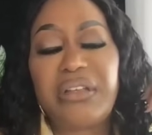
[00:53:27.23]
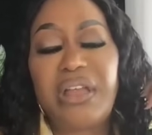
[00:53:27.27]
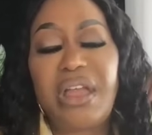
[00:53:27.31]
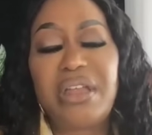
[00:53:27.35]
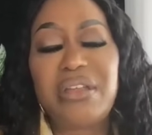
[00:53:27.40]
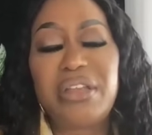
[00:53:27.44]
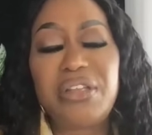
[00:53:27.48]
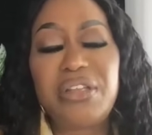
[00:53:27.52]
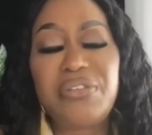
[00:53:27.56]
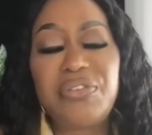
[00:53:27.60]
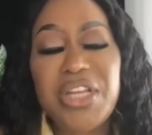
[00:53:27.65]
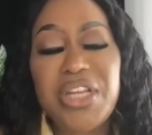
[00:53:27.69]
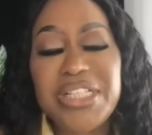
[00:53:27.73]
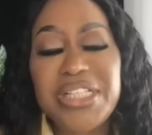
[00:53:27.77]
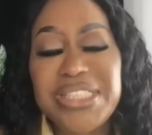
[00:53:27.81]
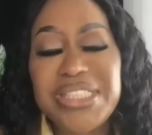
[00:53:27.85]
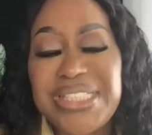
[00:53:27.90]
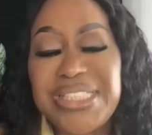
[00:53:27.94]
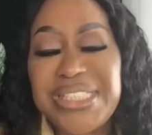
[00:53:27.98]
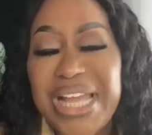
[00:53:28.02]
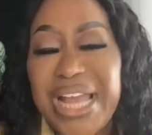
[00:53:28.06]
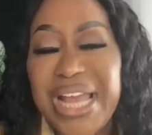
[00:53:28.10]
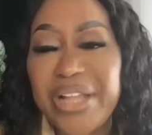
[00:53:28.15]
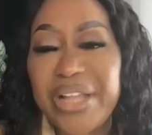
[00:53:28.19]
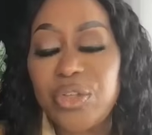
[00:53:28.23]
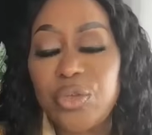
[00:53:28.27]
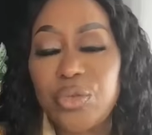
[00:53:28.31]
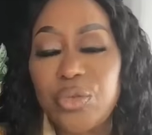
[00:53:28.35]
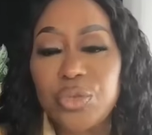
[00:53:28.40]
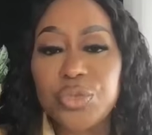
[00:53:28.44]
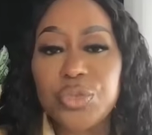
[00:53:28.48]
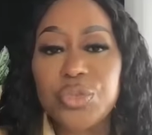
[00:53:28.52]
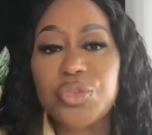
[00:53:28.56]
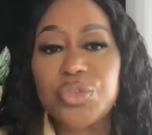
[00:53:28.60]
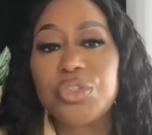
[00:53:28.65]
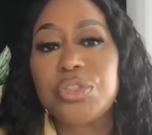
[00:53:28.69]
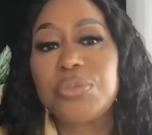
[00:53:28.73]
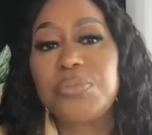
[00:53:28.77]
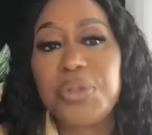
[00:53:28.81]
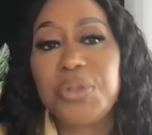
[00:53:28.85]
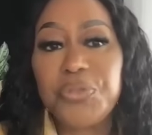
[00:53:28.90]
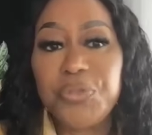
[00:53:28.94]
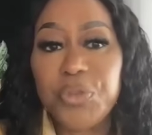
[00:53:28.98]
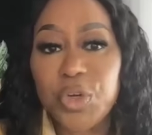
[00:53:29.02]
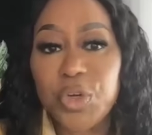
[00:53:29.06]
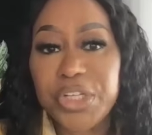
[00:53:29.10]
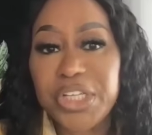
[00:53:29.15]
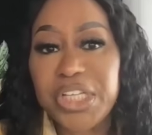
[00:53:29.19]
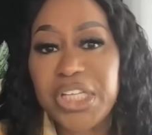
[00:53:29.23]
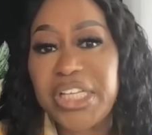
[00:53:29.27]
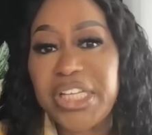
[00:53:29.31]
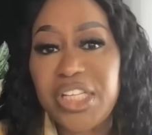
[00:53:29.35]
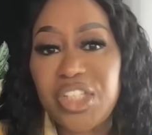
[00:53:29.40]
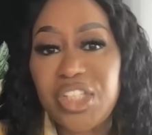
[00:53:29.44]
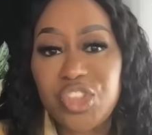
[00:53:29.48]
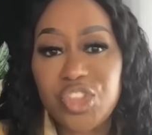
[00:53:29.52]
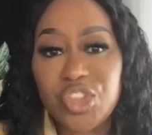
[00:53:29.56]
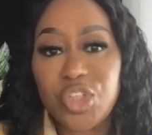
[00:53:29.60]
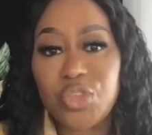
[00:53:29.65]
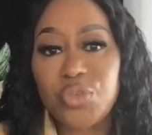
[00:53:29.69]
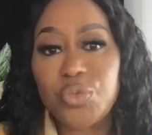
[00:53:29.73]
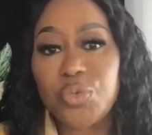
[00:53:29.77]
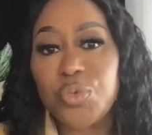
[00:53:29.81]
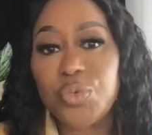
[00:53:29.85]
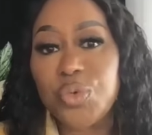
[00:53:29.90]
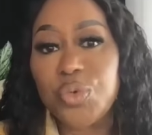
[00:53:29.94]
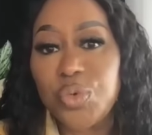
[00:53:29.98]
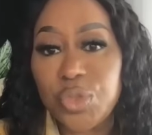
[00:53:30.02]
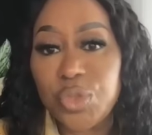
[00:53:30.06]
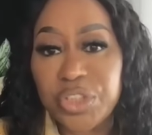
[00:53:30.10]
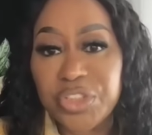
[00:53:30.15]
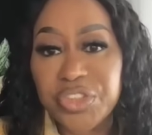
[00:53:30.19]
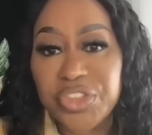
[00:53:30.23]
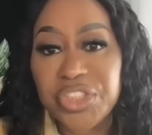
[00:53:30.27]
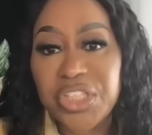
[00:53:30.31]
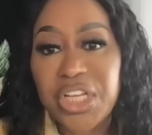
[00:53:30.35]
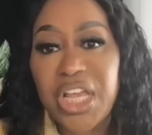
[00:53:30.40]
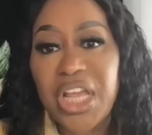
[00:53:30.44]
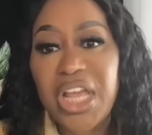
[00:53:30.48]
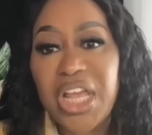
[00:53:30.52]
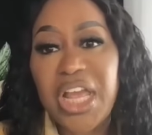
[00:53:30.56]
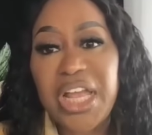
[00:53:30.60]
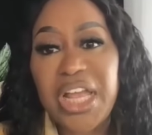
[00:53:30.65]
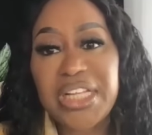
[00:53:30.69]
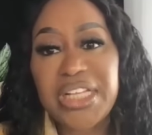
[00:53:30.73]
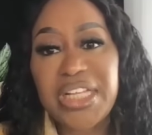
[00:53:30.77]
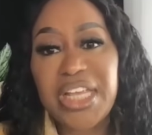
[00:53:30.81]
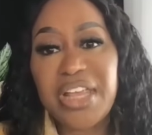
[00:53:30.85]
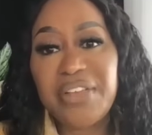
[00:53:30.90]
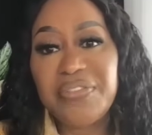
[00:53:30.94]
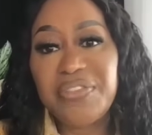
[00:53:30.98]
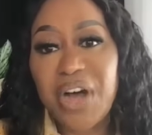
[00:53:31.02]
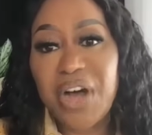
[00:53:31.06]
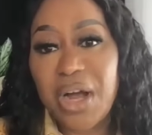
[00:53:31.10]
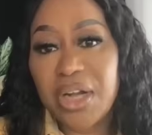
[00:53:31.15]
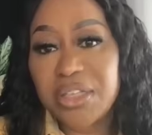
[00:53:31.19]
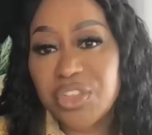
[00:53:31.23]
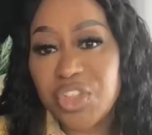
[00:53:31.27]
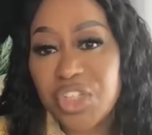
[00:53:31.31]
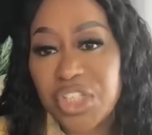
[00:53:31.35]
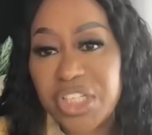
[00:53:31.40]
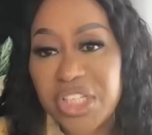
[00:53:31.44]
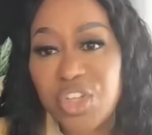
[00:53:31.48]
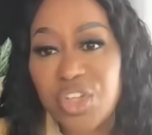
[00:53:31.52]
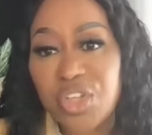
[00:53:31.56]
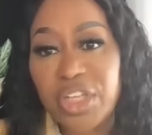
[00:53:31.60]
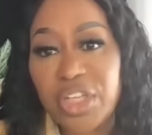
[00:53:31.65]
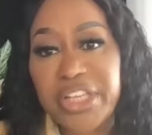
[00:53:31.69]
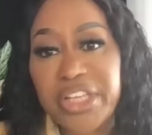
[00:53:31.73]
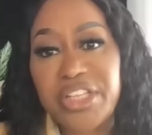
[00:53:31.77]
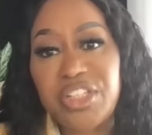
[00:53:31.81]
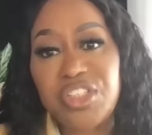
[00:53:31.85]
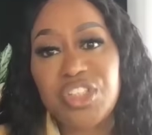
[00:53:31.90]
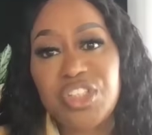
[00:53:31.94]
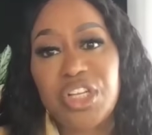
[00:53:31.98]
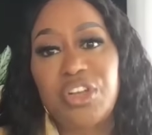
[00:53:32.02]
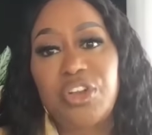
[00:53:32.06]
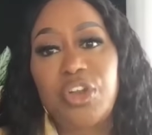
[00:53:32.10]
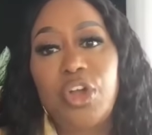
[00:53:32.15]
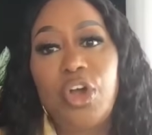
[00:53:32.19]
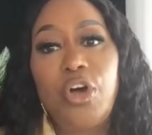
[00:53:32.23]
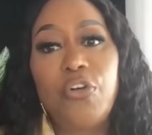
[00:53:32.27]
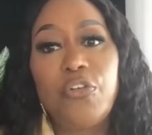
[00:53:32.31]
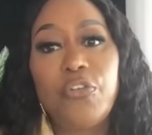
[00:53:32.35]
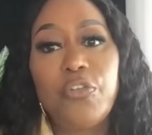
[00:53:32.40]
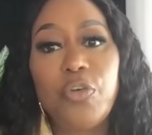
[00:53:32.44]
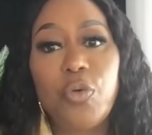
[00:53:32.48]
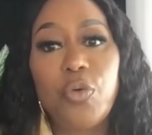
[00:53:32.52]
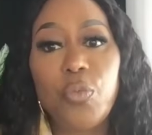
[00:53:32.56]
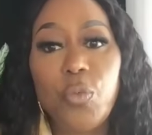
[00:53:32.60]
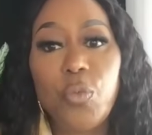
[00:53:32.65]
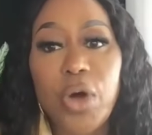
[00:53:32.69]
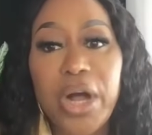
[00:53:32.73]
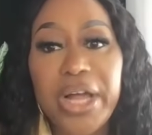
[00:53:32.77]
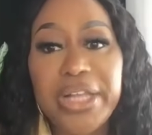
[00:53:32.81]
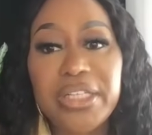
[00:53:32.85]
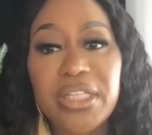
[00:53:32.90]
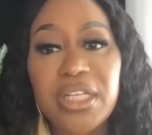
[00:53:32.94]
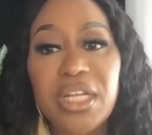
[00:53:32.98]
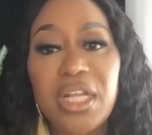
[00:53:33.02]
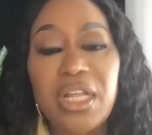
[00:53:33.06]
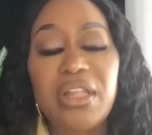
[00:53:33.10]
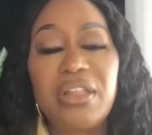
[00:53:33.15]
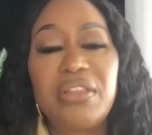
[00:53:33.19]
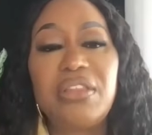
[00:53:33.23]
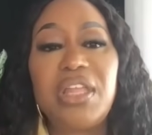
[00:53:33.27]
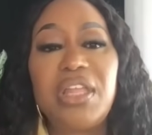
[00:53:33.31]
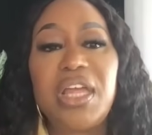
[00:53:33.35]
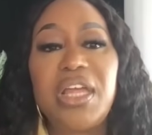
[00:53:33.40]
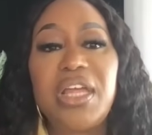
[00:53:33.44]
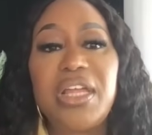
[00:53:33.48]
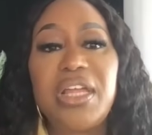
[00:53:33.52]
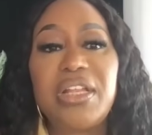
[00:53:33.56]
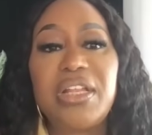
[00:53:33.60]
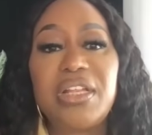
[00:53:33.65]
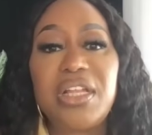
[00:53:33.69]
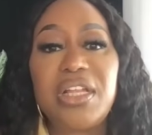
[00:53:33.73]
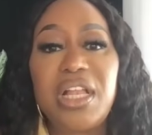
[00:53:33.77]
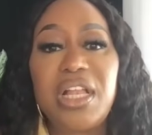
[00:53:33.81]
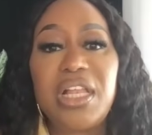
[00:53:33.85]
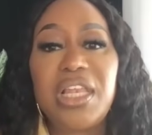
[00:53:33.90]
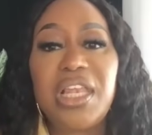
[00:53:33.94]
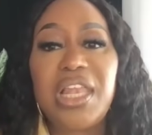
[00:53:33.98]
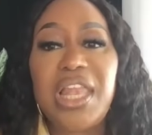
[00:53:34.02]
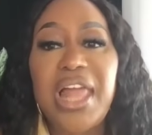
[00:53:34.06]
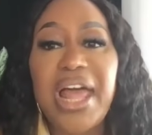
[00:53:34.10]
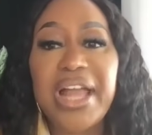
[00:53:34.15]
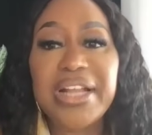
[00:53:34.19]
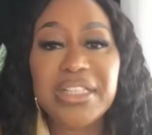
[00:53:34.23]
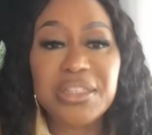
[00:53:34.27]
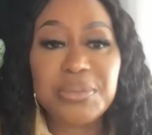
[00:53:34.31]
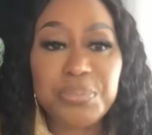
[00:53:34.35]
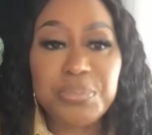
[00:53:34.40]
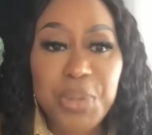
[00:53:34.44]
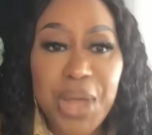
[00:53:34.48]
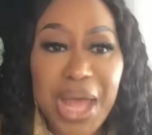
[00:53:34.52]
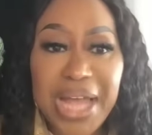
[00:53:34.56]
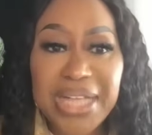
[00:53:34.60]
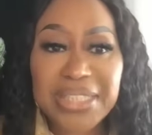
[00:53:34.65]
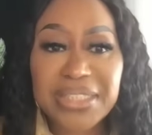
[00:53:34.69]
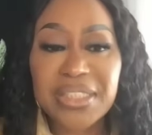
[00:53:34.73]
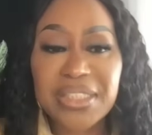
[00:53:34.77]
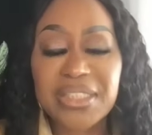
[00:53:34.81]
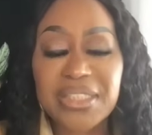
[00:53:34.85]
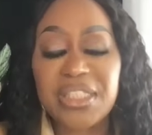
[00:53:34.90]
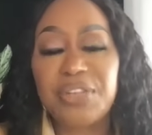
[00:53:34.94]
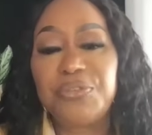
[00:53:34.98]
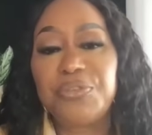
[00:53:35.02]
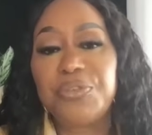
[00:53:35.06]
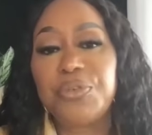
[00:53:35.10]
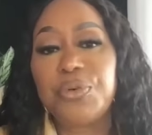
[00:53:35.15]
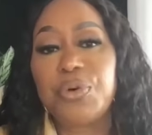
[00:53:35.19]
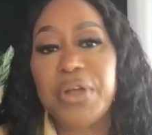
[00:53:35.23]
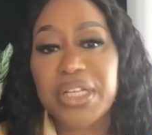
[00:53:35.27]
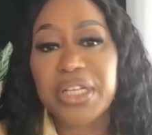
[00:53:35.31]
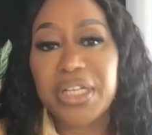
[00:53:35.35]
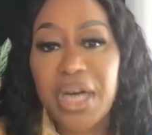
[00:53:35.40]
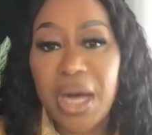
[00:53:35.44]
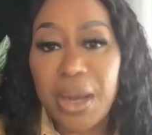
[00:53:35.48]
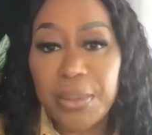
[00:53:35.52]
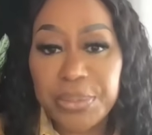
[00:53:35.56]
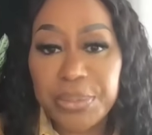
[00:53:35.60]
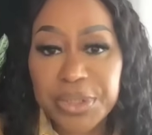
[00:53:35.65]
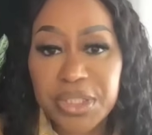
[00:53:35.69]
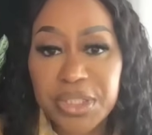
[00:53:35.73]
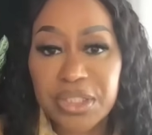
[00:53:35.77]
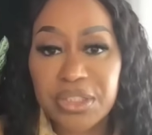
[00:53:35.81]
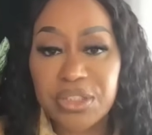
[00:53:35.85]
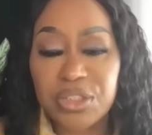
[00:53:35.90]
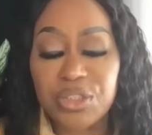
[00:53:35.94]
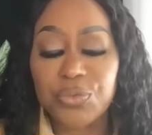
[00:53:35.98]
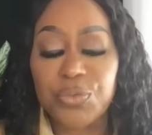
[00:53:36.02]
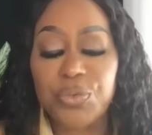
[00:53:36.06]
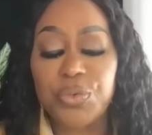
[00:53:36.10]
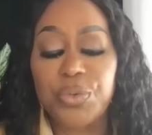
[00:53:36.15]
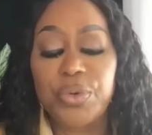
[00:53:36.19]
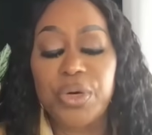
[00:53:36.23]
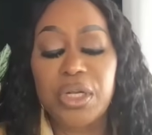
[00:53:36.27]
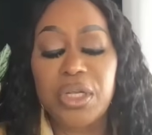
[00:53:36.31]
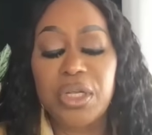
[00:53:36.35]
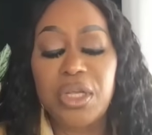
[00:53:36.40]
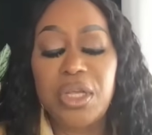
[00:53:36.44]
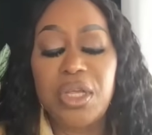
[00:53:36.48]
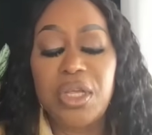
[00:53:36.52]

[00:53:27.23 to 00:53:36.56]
And even as Daniel stood before kings and rulers and gave articulation, for what they lack capacity for and competence for.